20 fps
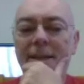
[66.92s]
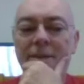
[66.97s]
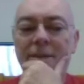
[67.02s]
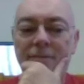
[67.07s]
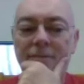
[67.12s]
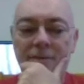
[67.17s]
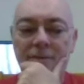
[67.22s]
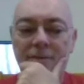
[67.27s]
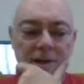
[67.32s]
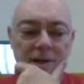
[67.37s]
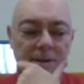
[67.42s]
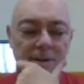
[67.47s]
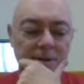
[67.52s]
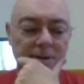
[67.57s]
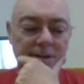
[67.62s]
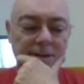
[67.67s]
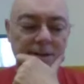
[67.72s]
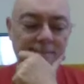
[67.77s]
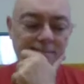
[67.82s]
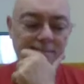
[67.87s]

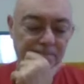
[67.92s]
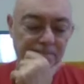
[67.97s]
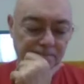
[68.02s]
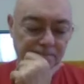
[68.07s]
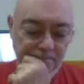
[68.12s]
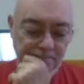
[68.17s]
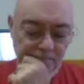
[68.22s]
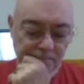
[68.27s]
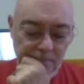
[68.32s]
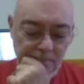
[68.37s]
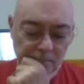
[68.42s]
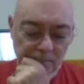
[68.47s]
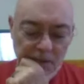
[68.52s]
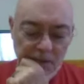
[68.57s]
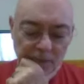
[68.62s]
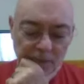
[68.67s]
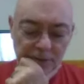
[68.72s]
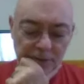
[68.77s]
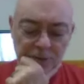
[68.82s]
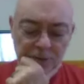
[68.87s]
from
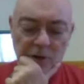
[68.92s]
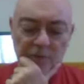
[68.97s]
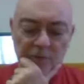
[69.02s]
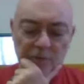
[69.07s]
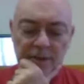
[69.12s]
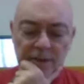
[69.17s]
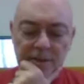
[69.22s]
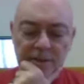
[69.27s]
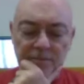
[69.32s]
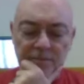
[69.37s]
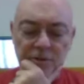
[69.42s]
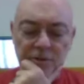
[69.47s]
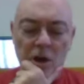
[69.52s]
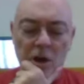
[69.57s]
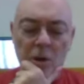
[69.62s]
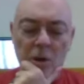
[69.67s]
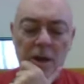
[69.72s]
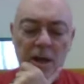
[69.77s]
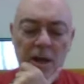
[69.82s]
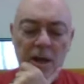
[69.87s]
the Strophes of
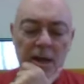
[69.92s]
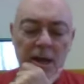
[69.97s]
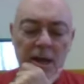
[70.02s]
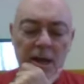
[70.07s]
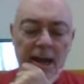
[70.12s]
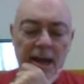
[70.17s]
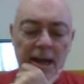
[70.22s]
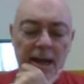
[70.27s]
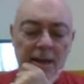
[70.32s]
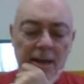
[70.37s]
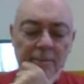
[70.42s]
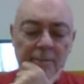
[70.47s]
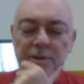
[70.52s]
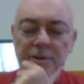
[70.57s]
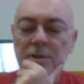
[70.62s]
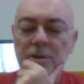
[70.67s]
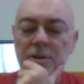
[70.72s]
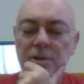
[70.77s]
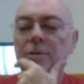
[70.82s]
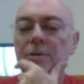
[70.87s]
Job, and I'm
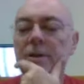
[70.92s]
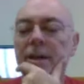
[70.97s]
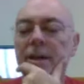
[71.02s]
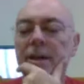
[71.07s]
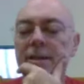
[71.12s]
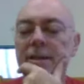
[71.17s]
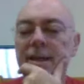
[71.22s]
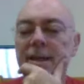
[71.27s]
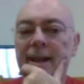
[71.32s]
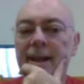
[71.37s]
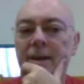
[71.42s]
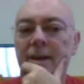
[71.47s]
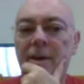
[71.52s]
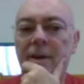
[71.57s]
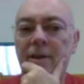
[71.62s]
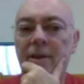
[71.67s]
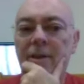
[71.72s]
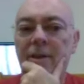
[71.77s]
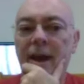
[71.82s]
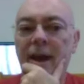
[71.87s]
super excited
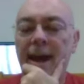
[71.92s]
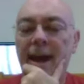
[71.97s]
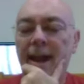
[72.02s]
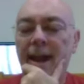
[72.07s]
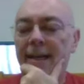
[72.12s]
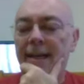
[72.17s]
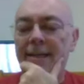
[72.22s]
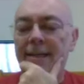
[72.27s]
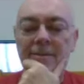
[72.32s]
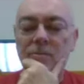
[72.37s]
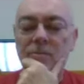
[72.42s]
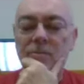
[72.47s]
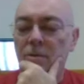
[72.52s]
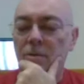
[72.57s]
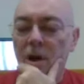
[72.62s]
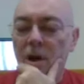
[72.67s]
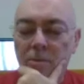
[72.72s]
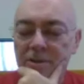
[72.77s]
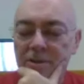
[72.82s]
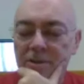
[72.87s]
about that. I just
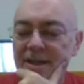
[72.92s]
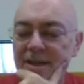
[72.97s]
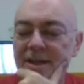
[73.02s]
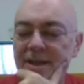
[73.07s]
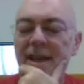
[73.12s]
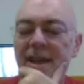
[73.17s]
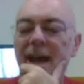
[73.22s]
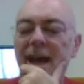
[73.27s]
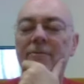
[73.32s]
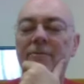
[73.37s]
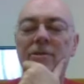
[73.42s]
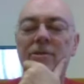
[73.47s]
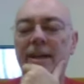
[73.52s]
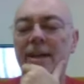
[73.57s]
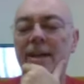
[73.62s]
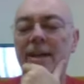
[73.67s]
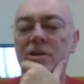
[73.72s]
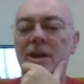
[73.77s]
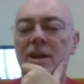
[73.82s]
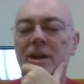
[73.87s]
almost never
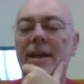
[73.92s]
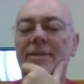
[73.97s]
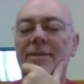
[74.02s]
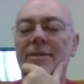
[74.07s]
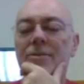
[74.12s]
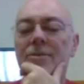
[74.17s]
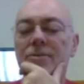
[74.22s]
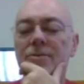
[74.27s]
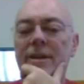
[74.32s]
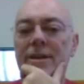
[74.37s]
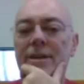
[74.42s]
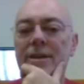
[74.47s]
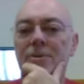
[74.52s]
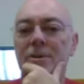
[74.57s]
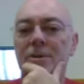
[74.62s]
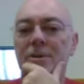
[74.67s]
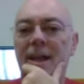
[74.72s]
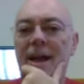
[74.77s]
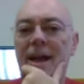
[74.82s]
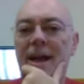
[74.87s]
get a chance to read to
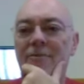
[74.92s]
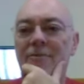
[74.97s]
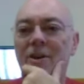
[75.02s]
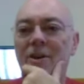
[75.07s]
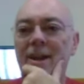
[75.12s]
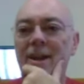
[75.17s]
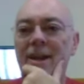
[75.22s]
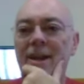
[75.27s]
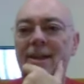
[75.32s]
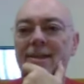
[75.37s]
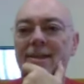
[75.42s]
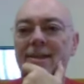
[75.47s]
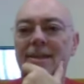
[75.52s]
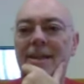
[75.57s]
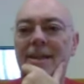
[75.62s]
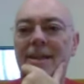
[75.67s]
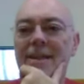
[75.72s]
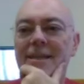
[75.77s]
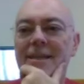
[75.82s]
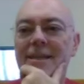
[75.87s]
a live audience,
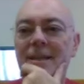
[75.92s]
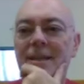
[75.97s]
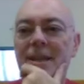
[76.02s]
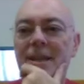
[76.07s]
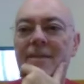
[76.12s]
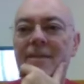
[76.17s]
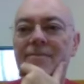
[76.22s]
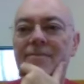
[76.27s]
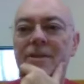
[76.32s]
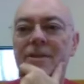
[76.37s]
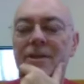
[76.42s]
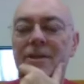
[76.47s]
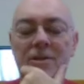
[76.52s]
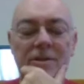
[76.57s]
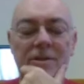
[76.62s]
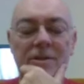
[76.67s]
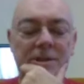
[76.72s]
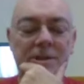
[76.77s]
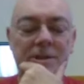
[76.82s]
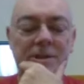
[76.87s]
and I just love to
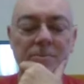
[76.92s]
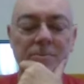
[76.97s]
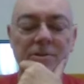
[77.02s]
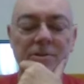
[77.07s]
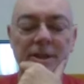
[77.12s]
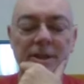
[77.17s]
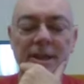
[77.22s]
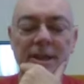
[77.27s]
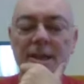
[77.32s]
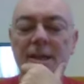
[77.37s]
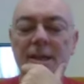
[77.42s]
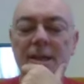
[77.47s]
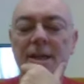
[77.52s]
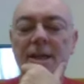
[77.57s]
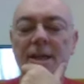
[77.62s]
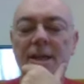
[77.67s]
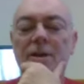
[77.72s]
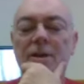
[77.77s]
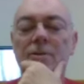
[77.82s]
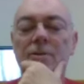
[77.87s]
do it. So I'm really
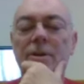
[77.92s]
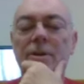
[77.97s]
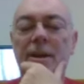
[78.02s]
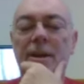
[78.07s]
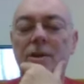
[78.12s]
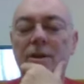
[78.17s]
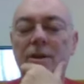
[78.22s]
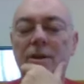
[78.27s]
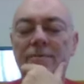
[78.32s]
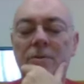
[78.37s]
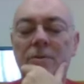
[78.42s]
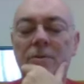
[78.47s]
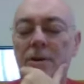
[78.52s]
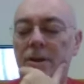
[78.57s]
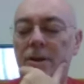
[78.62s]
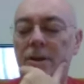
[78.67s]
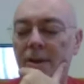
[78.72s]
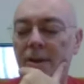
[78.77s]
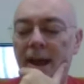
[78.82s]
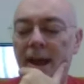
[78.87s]
looking
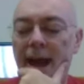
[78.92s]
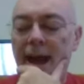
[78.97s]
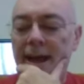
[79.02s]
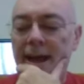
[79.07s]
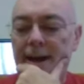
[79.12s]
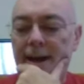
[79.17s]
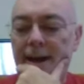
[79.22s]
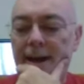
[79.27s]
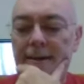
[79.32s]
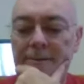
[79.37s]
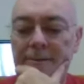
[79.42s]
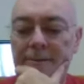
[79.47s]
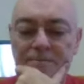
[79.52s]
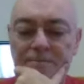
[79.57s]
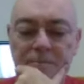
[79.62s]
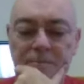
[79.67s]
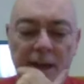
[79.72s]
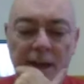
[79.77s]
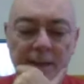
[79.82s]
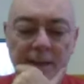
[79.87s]
forward to that.
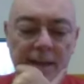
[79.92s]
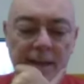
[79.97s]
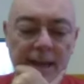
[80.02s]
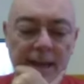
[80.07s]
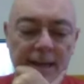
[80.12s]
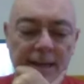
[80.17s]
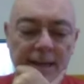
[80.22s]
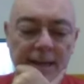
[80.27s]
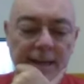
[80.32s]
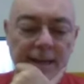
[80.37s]
And then